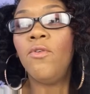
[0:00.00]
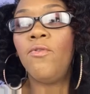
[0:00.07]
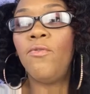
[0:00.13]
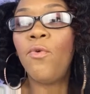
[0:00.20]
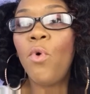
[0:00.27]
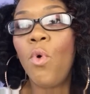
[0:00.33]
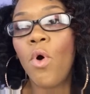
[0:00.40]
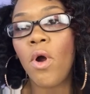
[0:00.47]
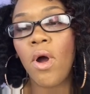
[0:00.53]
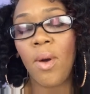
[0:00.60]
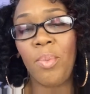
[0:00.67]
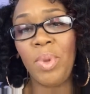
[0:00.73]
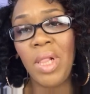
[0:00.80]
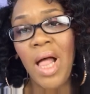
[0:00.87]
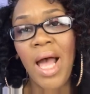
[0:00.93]
for
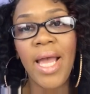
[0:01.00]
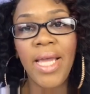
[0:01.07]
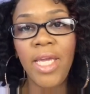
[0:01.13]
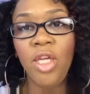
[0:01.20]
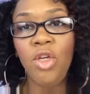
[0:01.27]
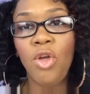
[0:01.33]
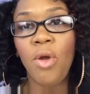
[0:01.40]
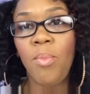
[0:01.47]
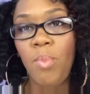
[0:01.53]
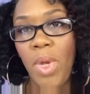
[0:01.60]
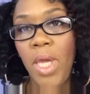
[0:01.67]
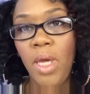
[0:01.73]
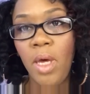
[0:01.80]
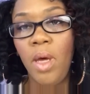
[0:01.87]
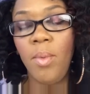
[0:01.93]
applying your
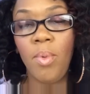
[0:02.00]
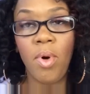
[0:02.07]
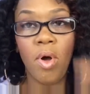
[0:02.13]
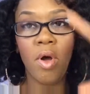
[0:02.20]
makeup,